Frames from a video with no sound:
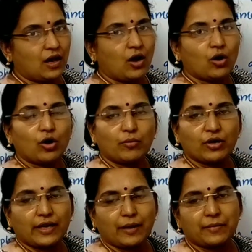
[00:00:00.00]

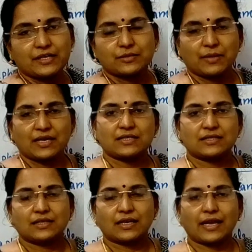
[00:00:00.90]
Homogametes means
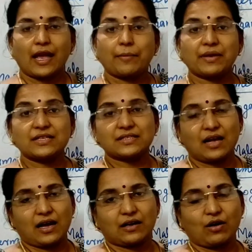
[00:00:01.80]
gametes are